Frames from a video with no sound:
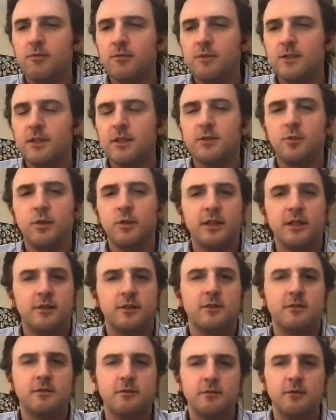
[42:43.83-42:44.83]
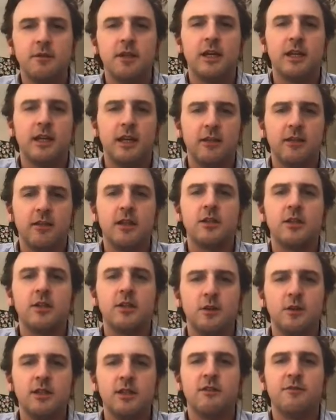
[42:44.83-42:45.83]
six weeks, then I think
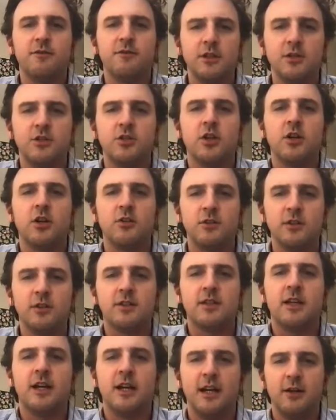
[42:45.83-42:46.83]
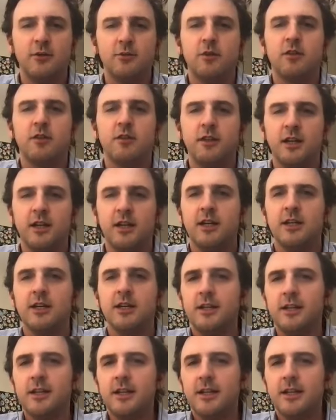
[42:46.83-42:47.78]
you can definitely charge this guy with. Uh,